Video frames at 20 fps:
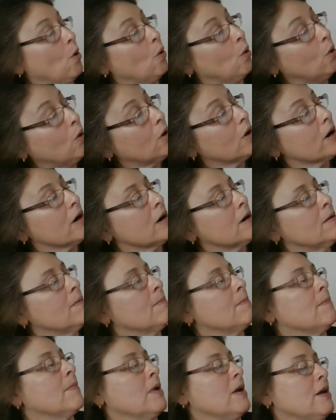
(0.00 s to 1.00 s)
Or
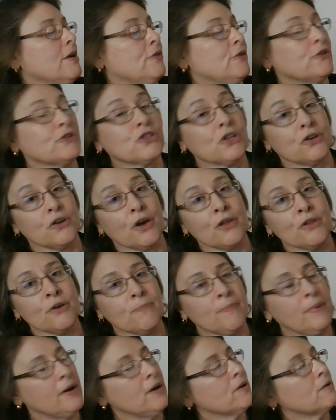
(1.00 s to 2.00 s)
there's
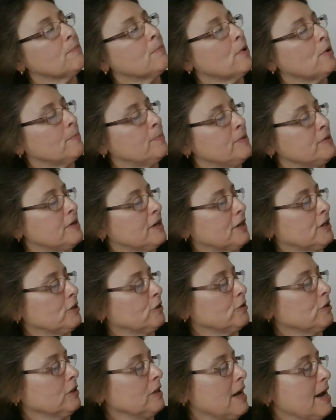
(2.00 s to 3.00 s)
another pair of
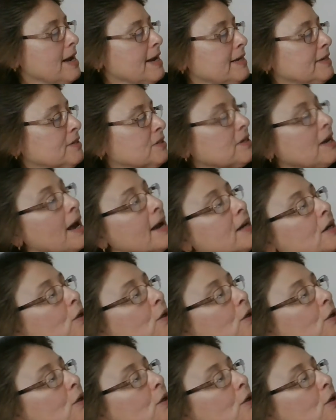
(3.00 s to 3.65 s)
perpendicular lines. I